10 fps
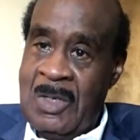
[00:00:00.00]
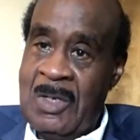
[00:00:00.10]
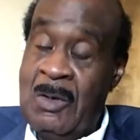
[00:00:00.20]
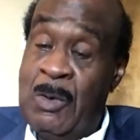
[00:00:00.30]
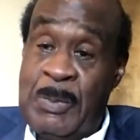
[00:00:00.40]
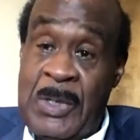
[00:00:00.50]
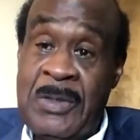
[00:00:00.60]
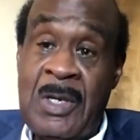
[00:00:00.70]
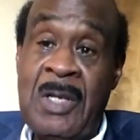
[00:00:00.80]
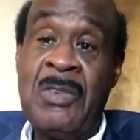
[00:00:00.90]
And repeat
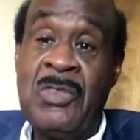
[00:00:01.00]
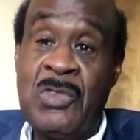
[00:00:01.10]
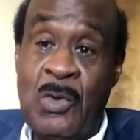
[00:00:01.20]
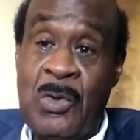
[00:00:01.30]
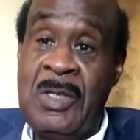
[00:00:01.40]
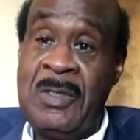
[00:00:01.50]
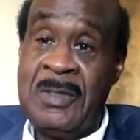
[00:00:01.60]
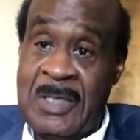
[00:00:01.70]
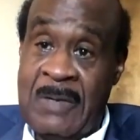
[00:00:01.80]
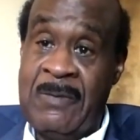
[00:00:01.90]
that,
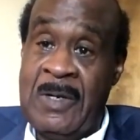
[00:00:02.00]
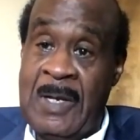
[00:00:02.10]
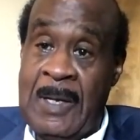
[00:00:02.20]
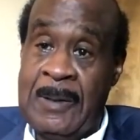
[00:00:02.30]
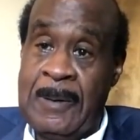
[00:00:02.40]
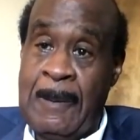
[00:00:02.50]
$37.